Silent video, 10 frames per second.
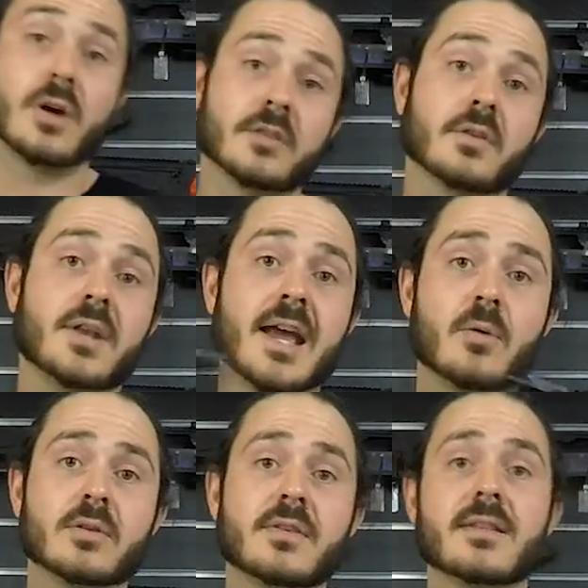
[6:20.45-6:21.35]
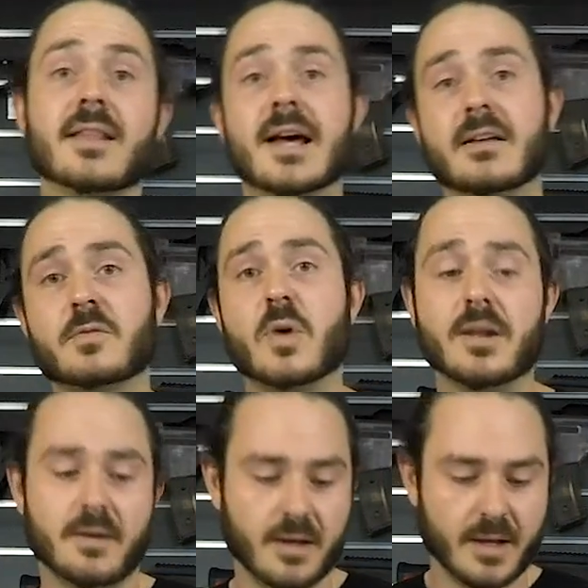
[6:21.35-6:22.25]
All right, so now on to the last
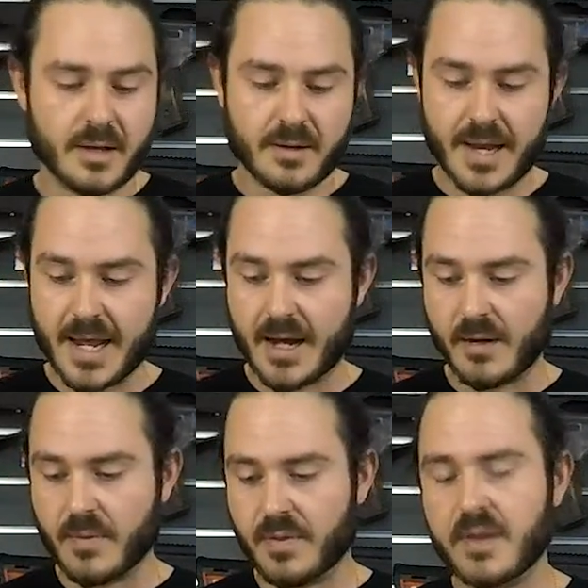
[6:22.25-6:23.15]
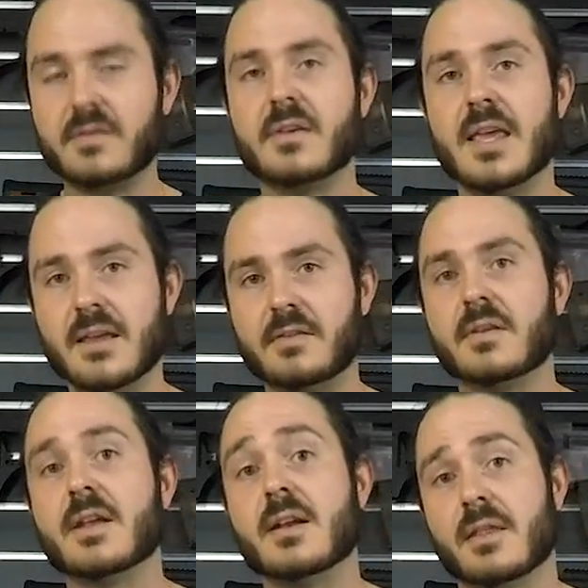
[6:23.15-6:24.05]
one. Now this
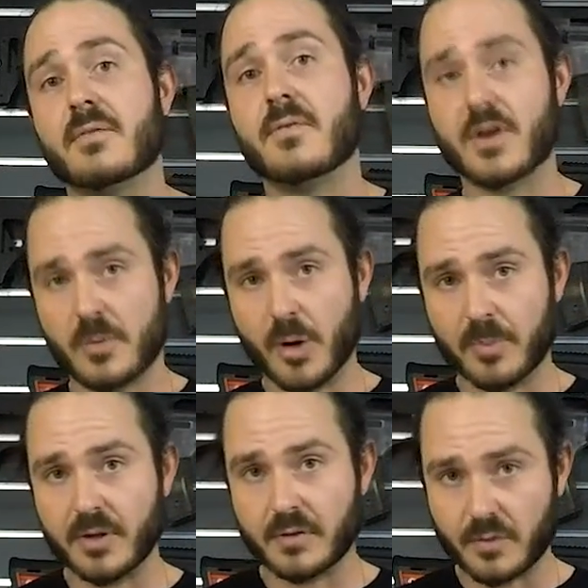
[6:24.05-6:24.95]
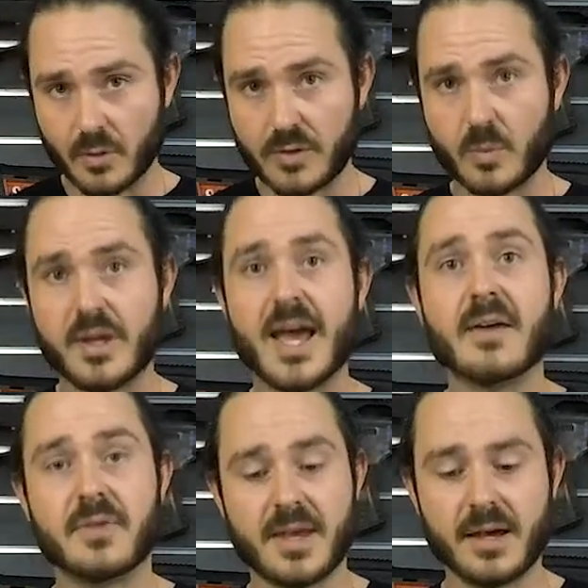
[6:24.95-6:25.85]
is another very popular sword that we
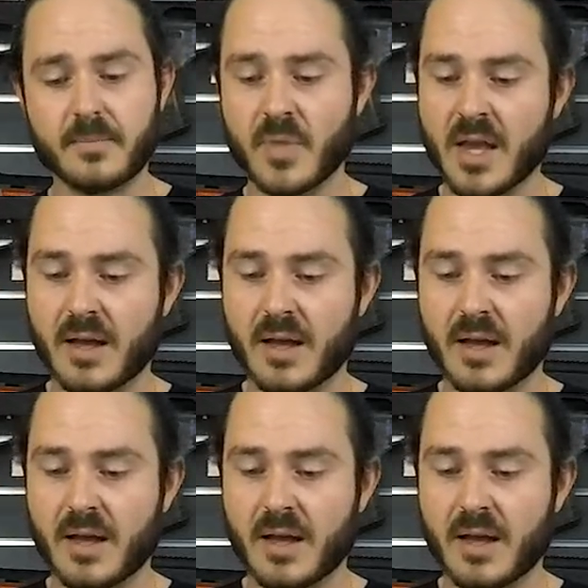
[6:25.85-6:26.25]
have here.